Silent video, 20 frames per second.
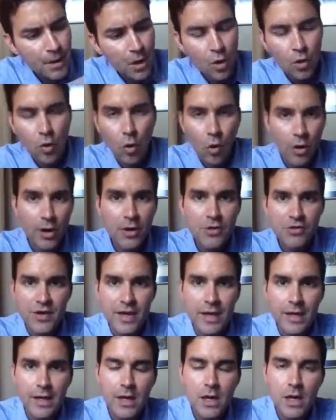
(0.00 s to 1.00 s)

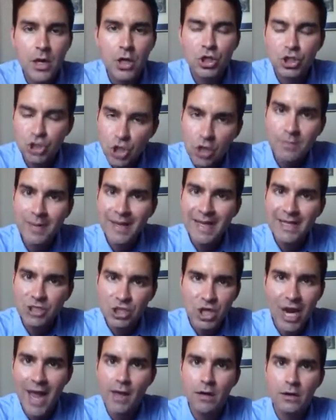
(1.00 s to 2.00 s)
Cornsey should be in
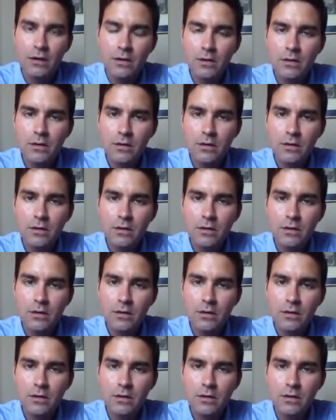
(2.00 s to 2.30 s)
jail.